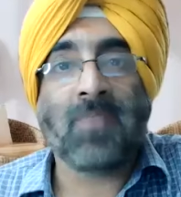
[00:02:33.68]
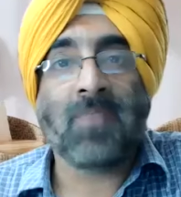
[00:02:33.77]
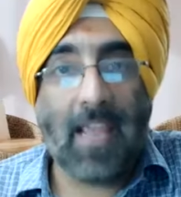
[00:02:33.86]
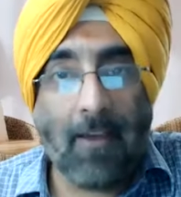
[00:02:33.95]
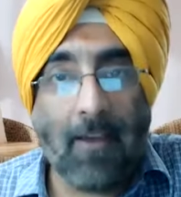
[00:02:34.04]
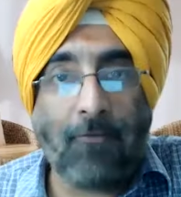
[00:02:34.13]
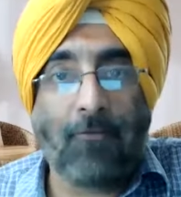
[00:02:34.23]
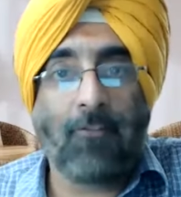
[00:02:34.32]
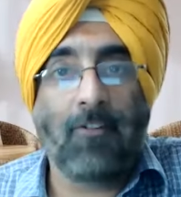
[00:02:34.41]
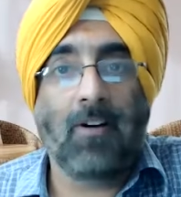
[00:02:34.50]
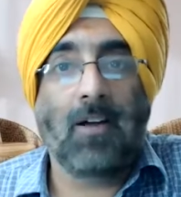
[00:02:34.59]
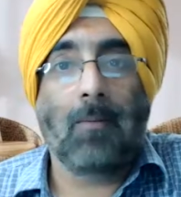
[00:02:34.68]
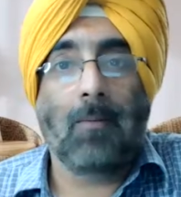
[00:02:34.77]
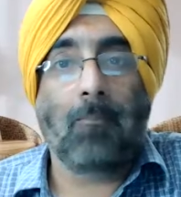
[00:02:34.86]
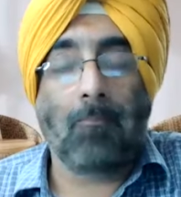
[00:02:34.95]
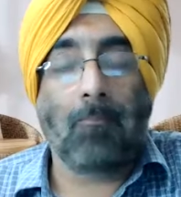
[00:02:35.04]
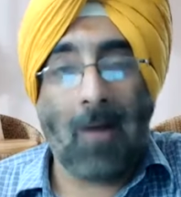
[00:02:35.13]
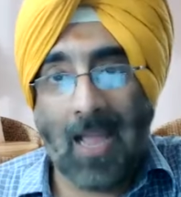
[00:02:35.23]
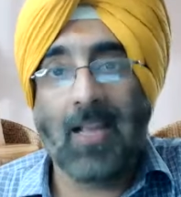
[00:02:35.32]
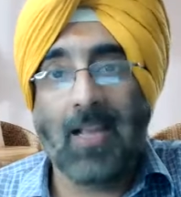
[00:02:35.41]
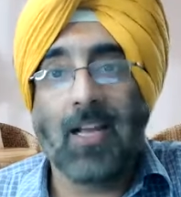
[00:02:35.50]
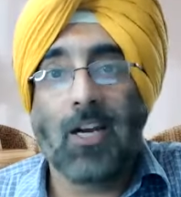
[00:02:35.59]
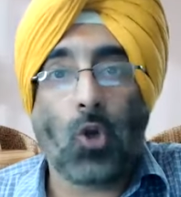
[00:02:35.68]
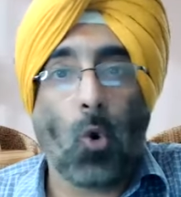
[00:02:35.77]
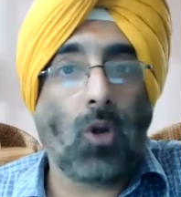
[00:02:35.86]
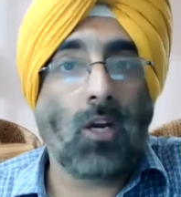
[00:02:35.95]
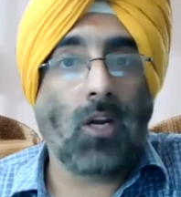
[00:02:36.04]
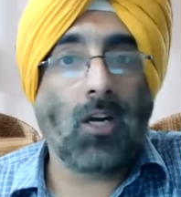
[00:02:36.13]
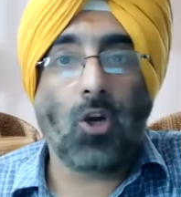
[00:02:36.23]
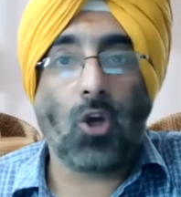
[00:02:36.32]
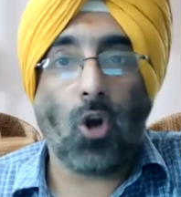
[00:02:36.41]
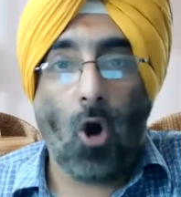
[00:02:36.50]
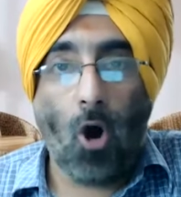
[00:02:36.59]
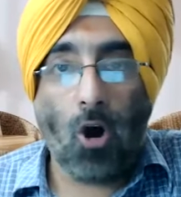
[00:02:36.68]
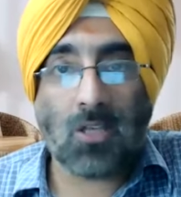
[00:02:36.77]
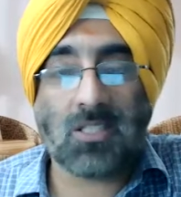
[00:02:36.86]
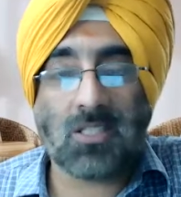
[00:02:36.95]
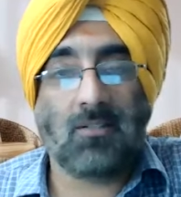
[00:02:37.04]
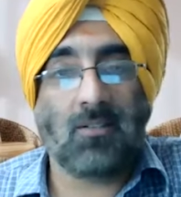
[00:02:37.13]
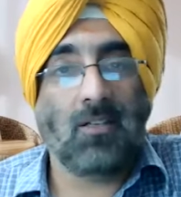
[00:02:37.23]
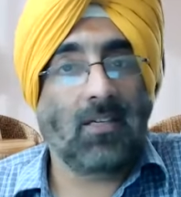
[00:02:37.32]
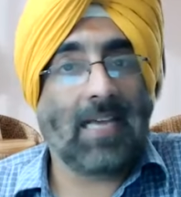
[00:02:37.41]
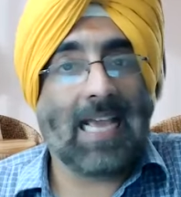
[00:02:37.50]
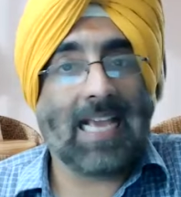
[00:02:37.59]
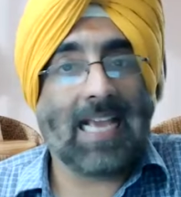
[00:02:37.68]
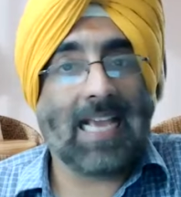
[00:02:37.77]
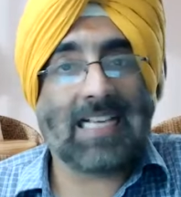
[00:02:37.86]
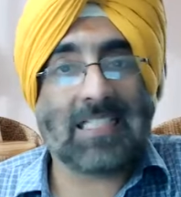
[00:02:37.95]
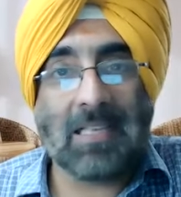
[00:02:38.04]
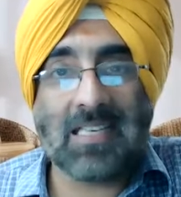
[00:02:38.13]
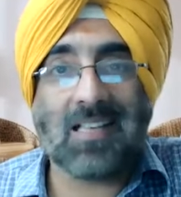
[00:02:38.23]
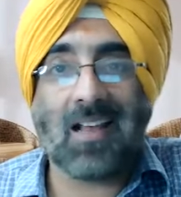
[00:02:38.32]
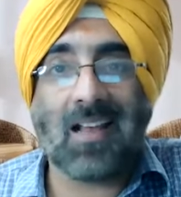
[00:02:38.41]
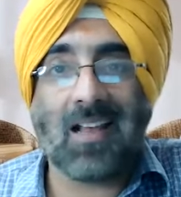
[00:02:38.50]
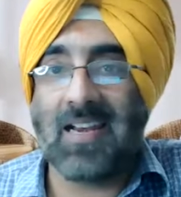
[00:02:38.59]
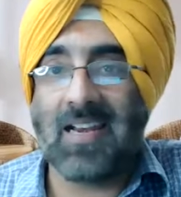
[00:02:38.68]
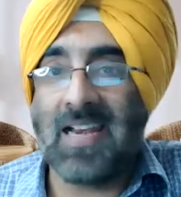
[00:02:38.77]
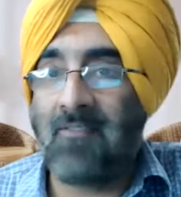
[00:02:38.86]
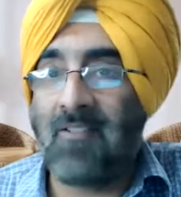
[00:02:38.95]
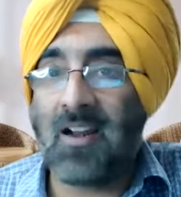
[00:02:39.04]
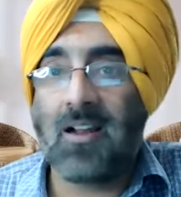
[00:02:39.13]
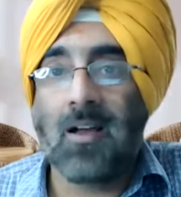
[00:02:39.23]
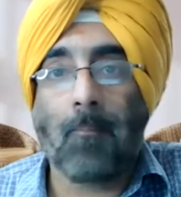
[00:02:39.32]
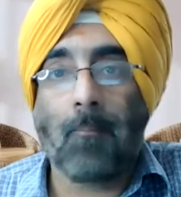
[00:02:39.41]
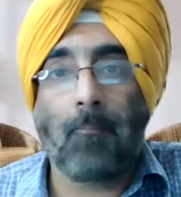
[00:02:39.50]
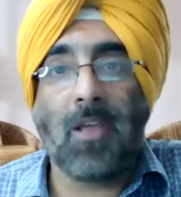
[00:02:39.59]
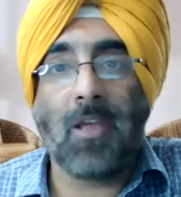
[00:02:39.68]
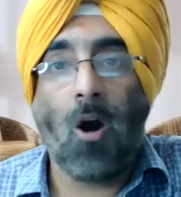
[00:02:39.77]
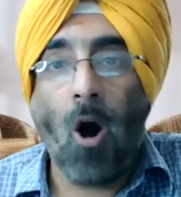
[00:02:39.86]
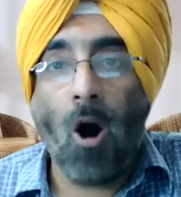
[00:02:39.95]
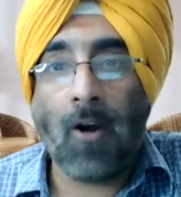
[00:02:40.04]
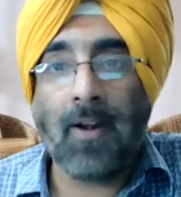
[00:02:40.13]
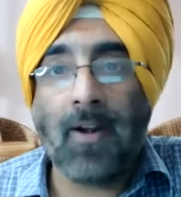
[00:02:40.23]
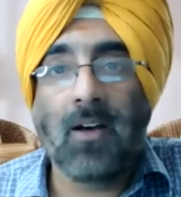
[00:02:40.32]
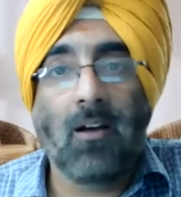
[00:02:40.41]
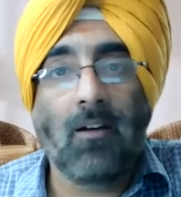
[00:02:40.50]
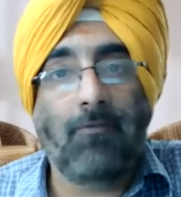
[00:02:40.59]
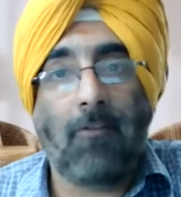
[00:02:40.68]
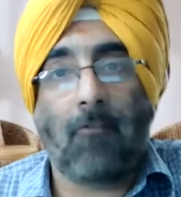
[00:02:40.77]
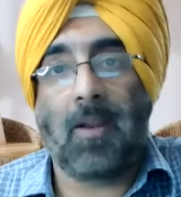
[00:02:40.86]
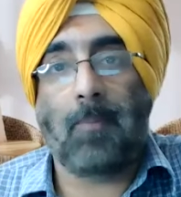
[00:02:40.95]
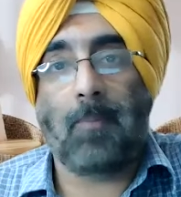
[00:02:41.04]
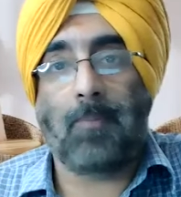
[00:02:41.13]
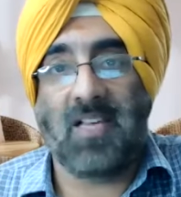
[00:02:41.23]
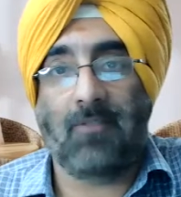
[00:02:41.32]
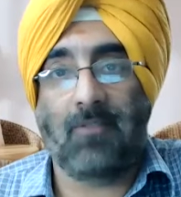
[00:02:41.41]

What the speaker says: if my total gross expenses are never beyond 50%.